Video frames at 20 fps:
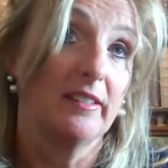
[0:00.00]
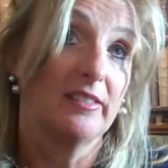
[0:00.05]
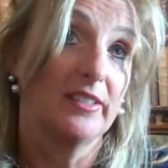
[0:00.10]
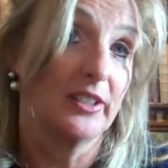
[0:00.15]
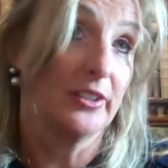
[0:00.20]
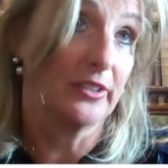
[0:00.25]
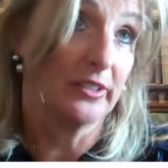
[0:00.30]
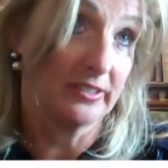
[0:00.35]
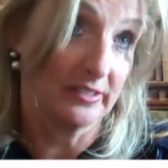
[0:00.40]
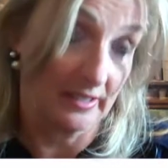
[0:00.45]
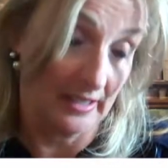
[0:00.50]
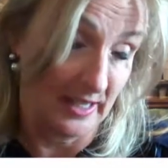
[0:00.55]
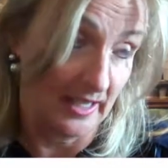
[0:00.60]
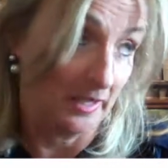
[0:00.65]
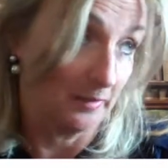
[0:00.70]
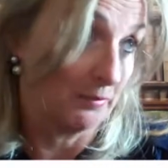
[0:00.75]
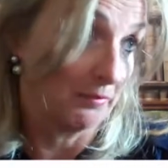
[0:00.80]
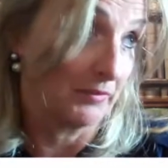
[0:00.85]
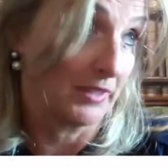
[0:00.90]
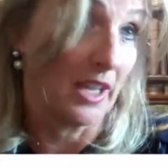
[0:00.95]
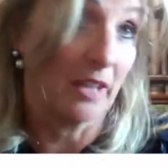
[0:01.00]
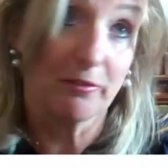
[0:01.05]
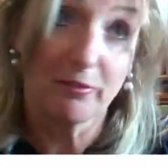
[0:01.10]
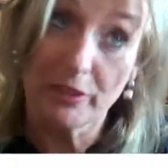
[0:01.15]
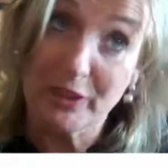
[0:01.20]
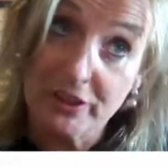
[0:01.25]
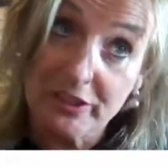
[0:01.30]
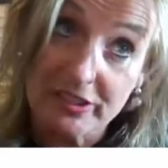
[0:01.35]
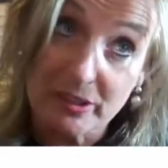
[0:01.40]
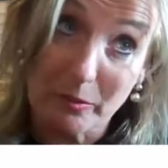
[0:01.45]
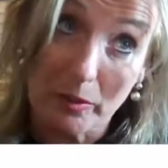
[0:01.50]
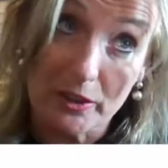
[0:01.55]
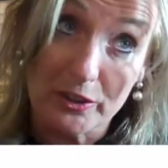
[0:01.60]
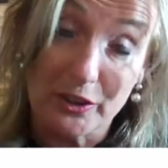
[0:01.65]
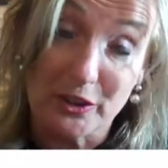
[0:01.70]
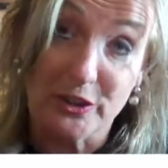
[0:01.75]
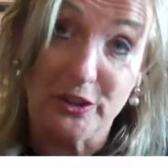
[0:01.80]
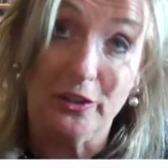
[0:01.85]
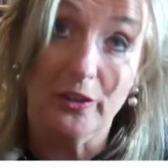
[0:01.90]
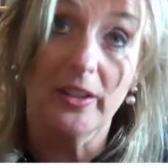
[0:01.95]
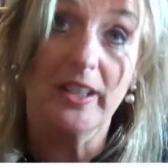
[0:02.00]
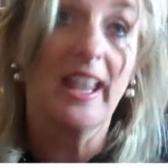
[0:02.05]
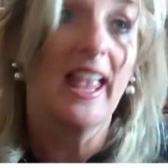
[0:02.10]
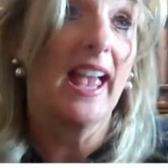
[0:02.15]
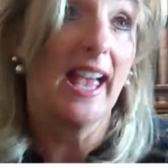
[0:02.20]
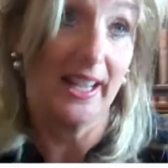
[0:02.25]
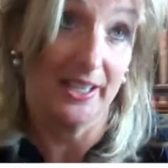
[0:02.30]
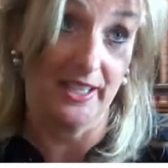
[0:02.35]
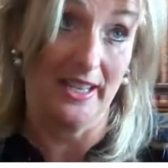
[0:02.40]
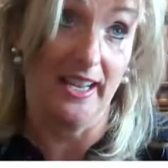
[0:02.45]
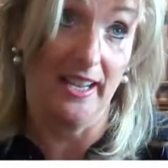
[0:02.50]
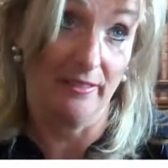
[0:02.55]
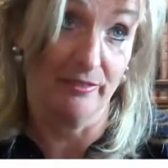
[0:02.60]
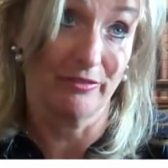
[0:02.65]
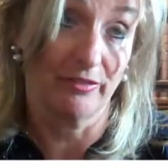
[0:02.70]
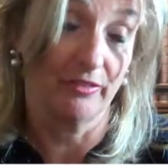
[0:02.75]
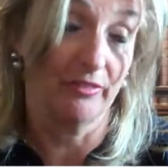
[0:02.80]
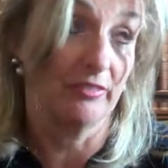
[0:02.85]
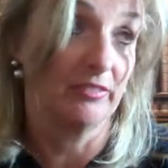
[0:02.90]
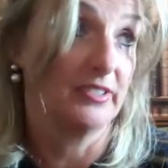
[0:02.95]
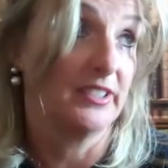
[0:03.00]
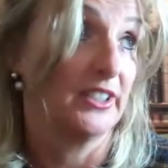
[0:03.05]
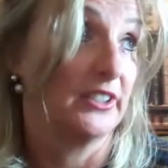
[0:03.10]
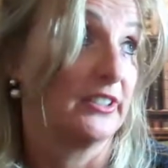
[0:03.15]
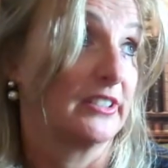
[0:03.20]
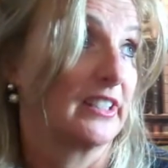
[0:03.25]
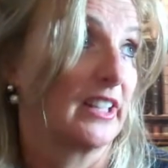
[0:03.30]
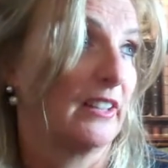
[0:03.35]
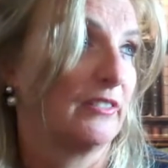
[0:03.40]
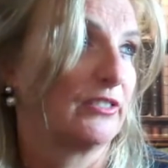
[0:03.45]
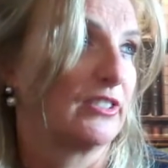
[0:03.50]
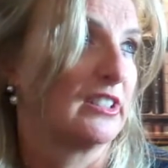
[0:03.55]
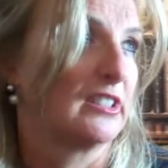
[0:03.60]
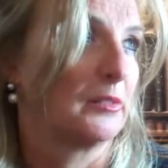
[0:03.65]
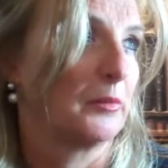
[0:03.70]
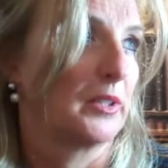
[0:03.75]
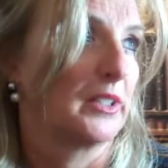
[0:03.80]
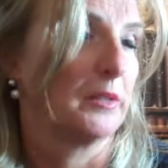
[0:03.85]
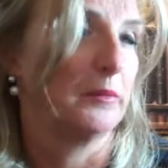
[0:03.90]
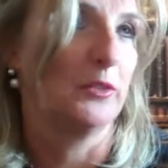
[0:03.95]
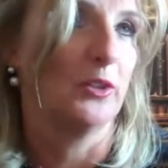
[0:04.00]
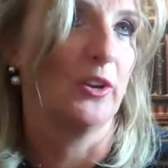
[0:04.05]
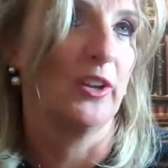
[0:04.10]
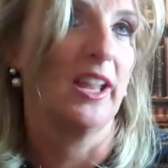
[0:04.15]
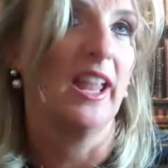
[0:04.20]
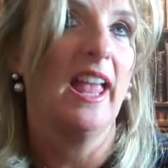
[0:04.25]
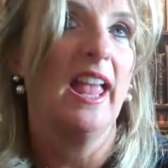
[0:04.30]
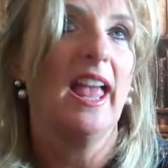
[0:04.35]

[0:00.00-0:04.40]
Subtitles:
serious confidence in what you're doing, and I have serious confidence in what I'm doing.